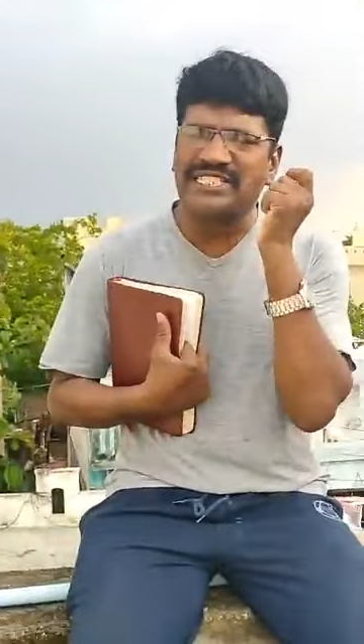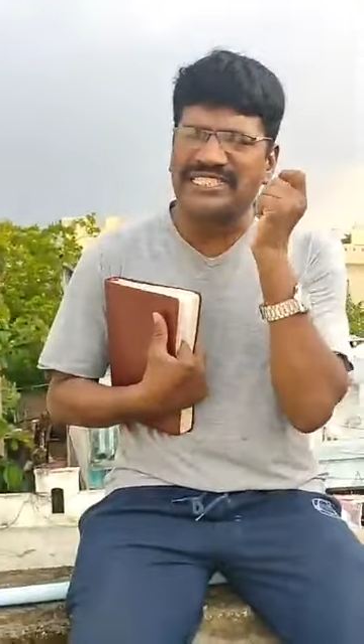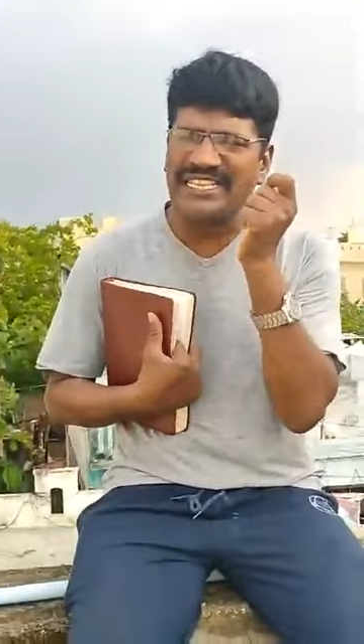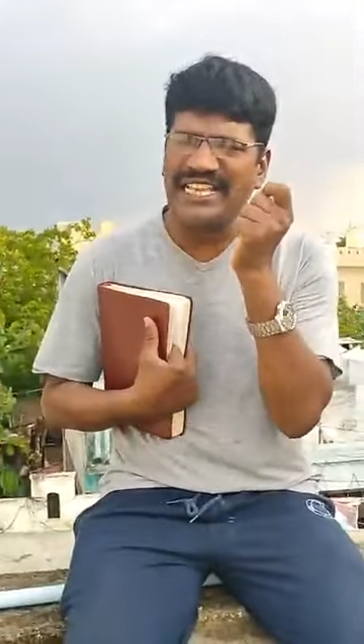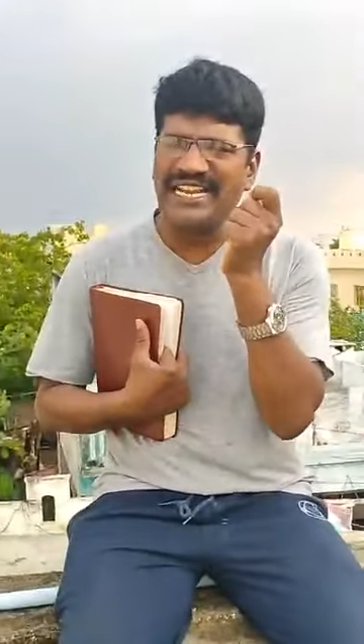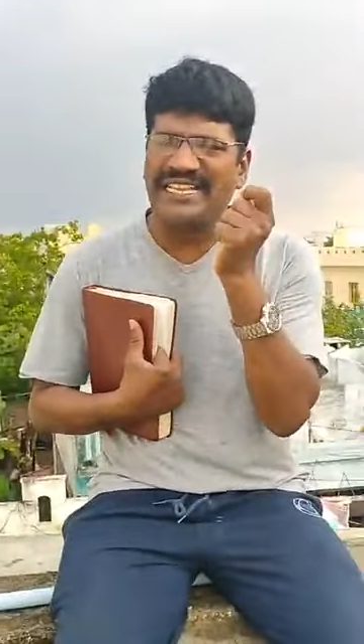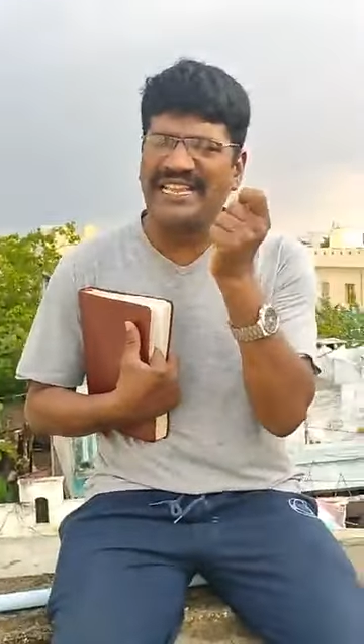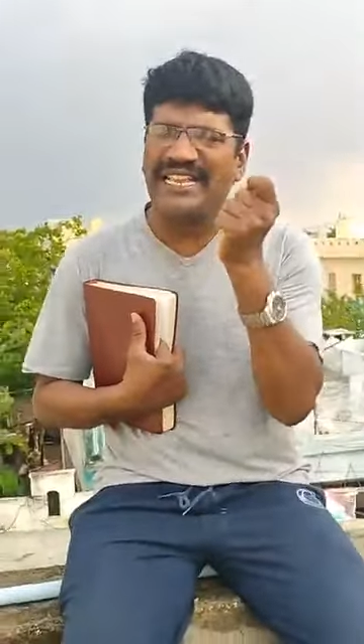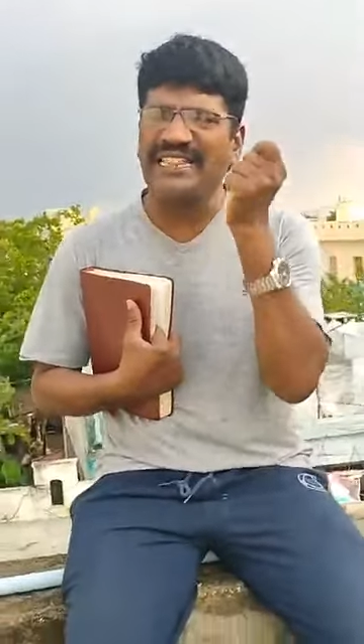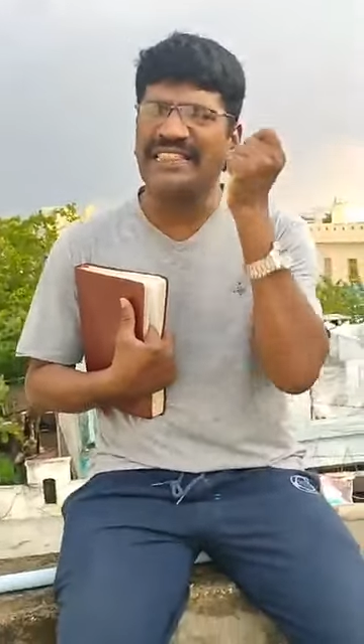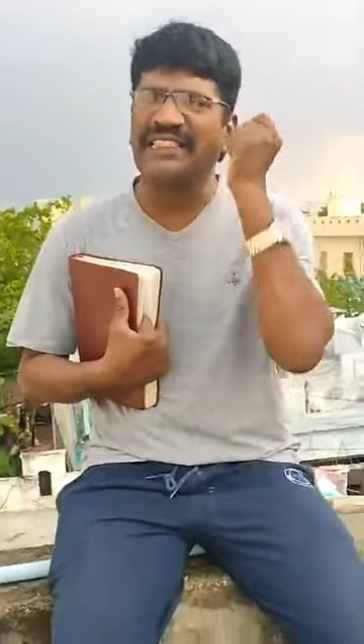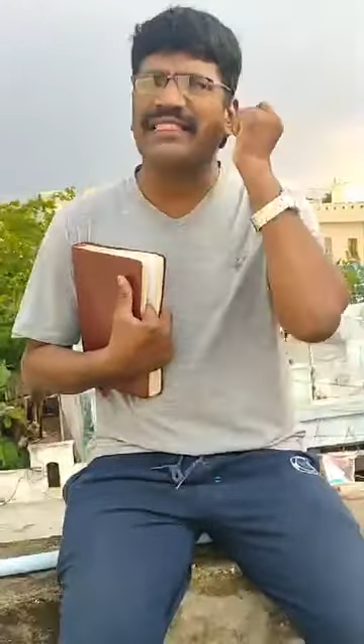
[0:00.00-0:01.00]
in the
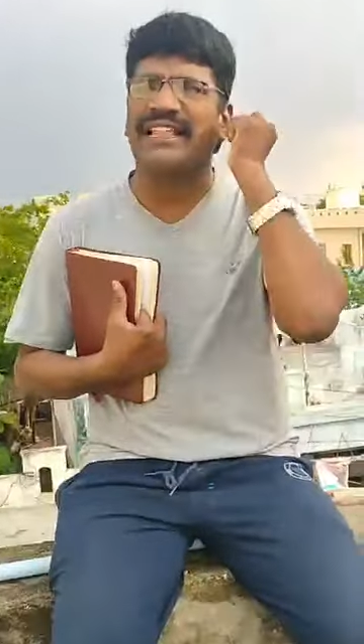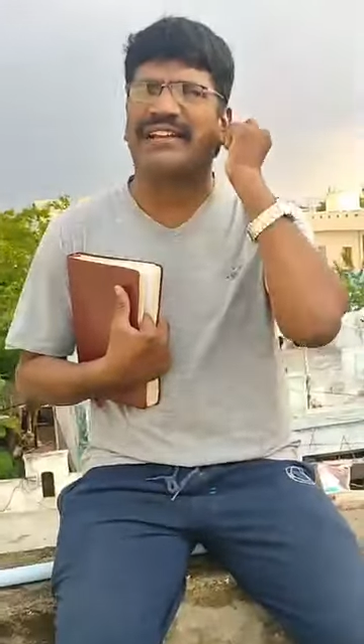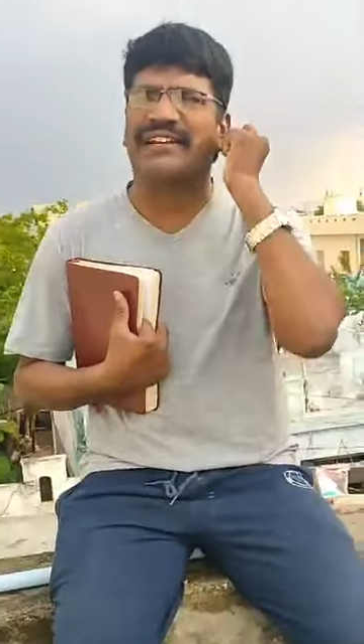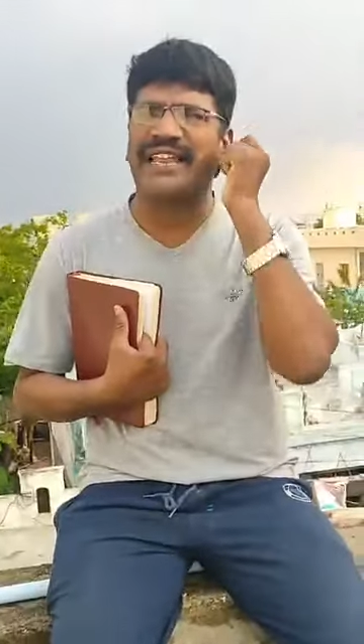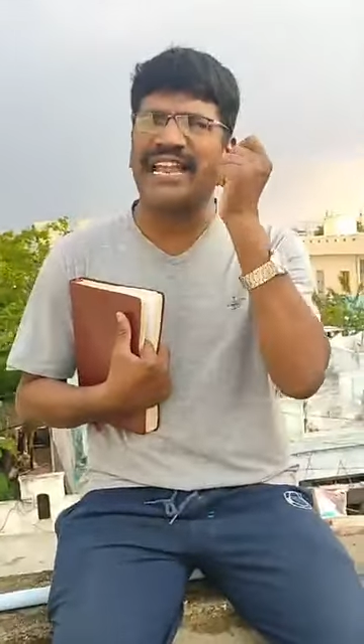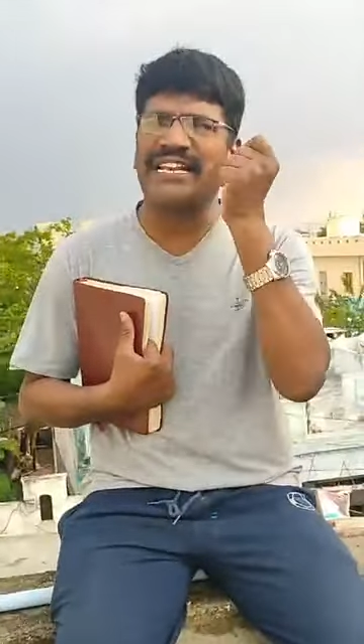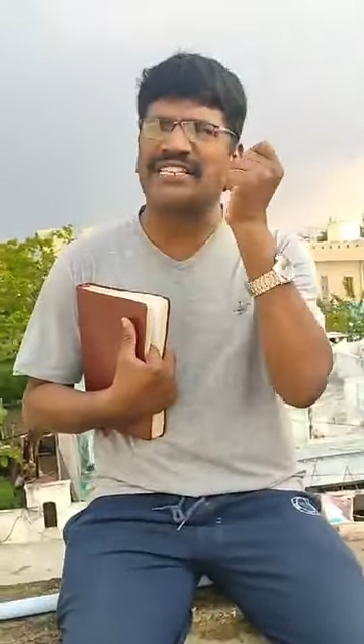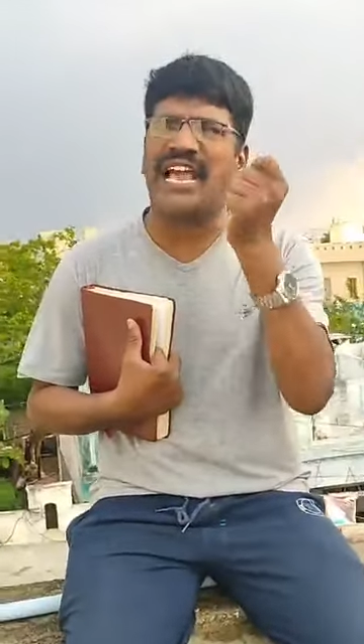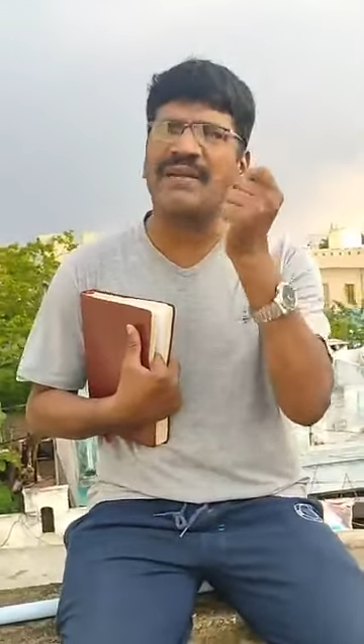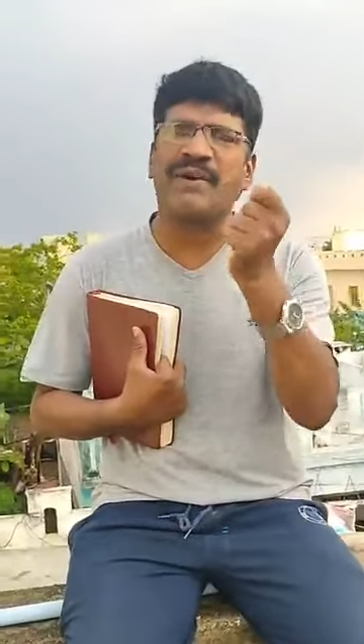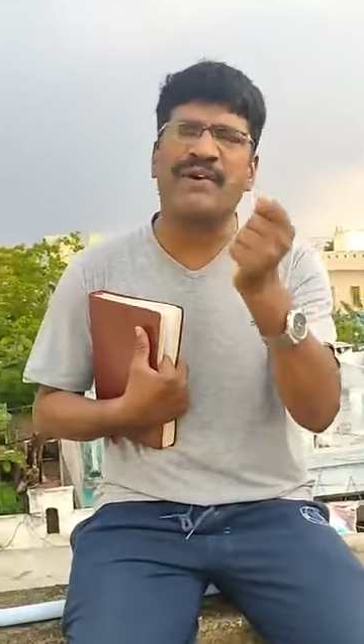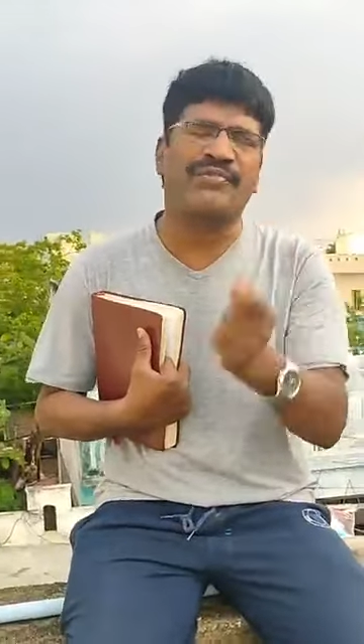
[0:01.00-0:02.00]
great time of
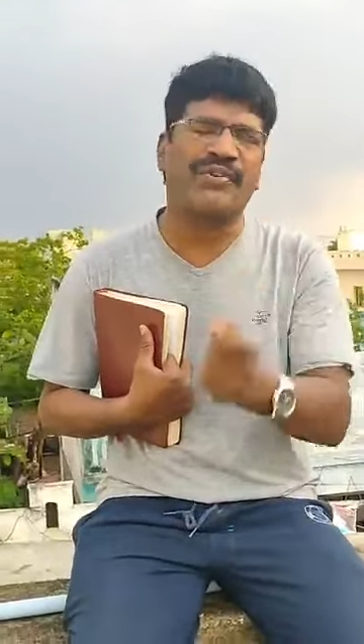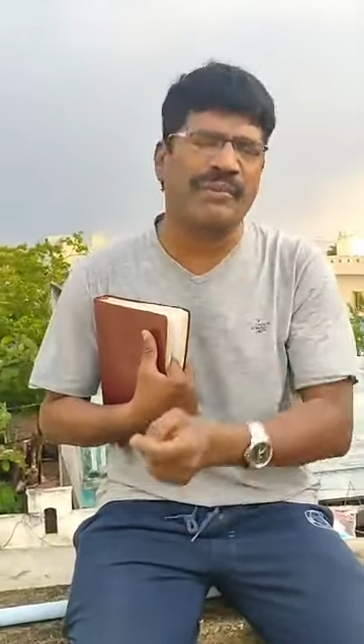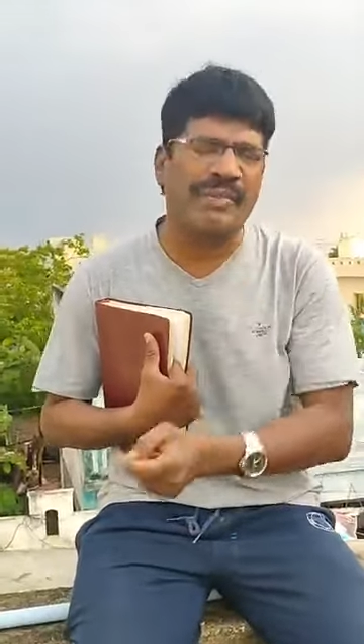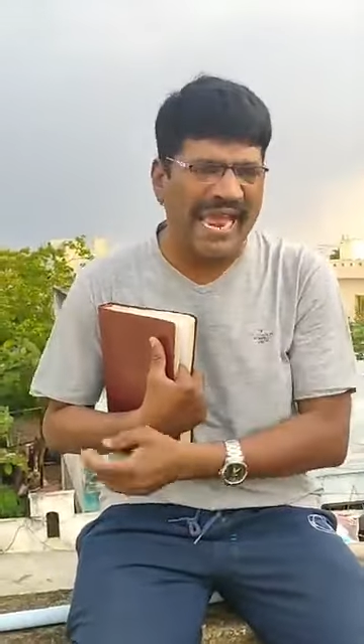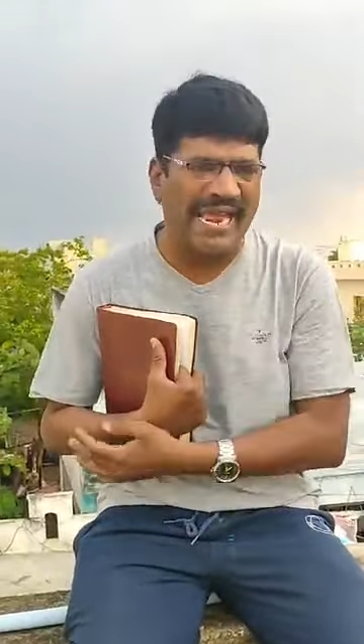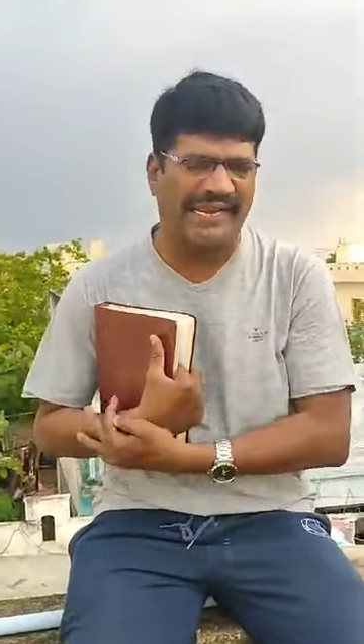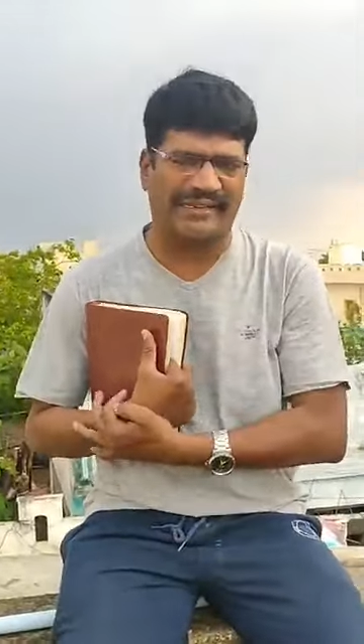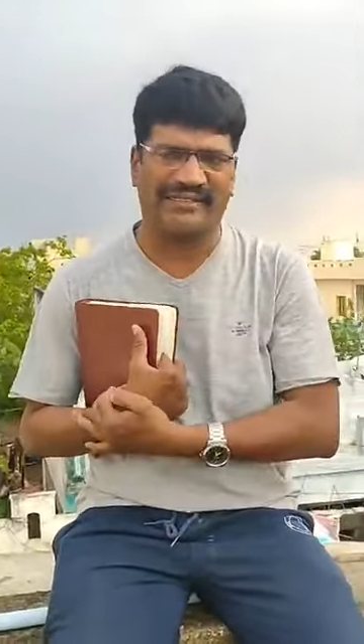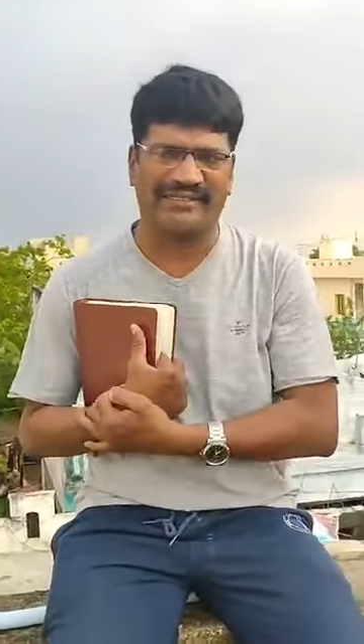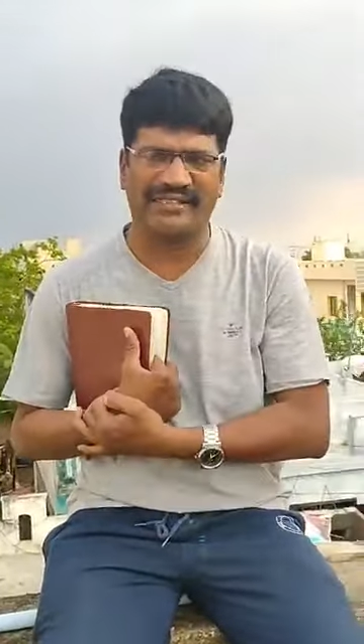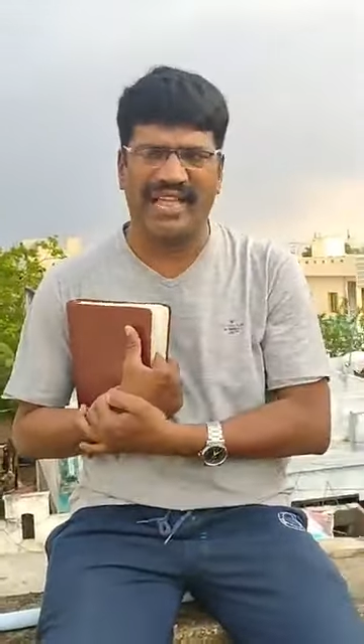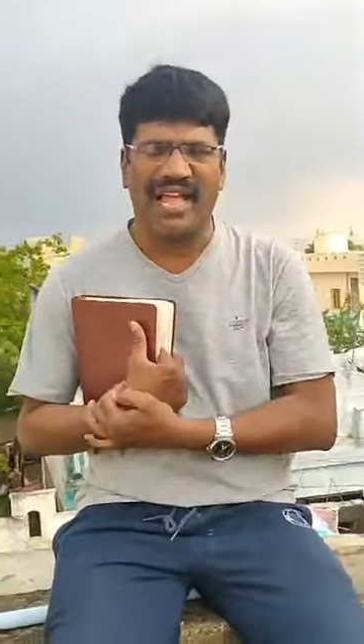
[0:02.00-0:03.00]
famine.
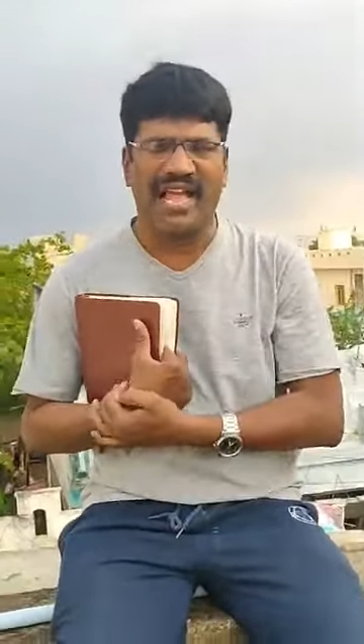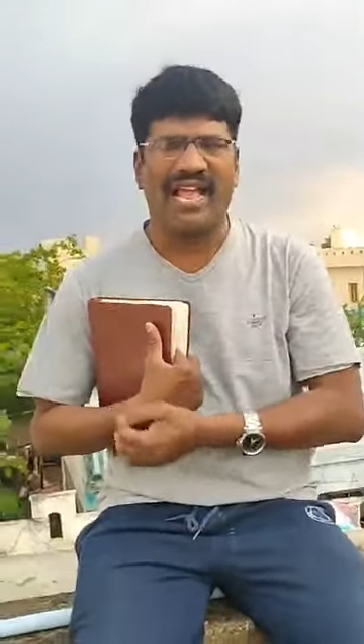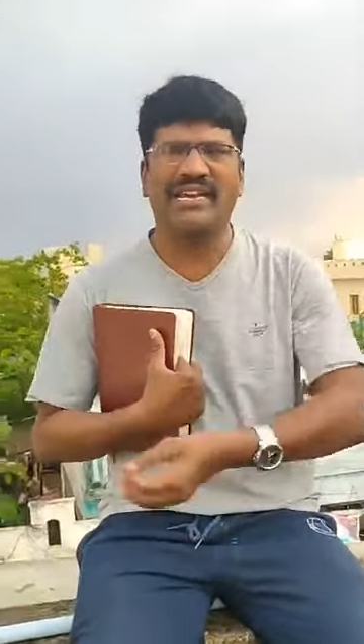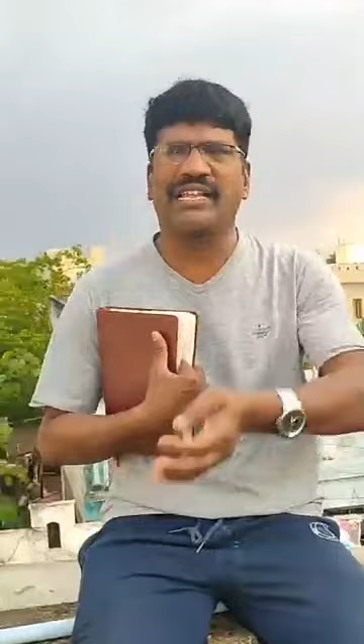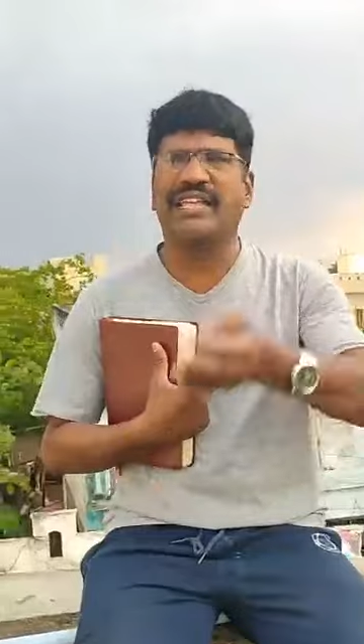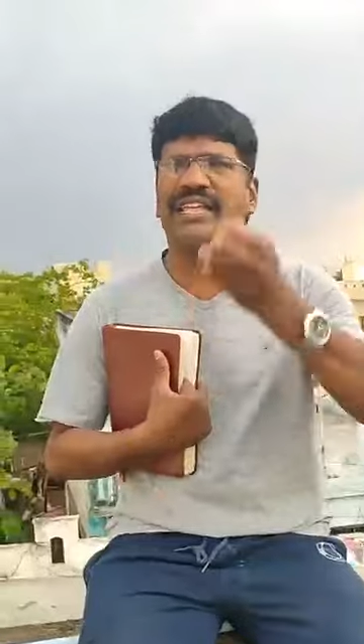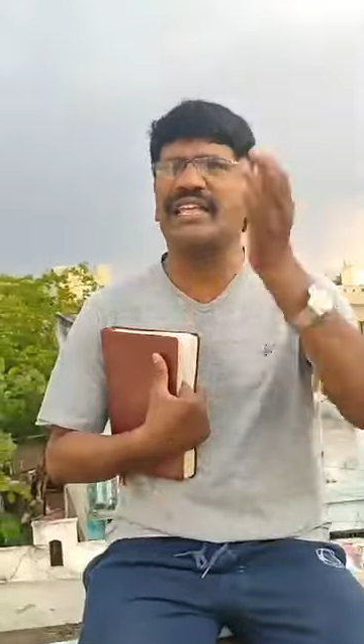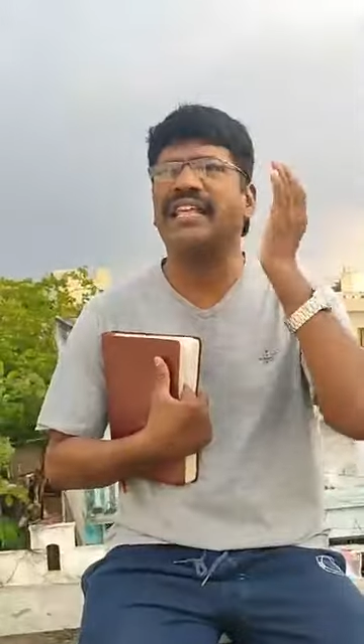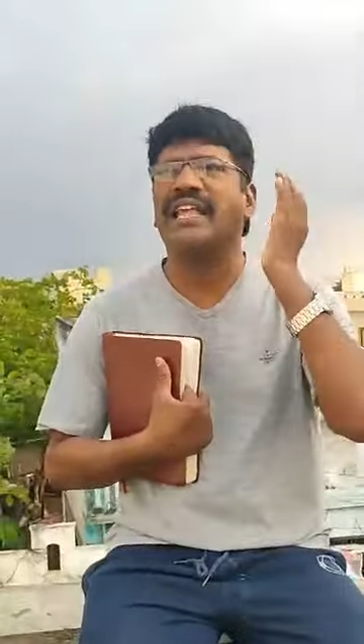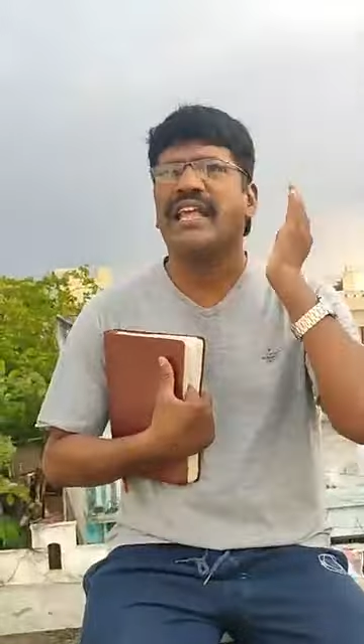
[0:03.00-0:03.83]
And he did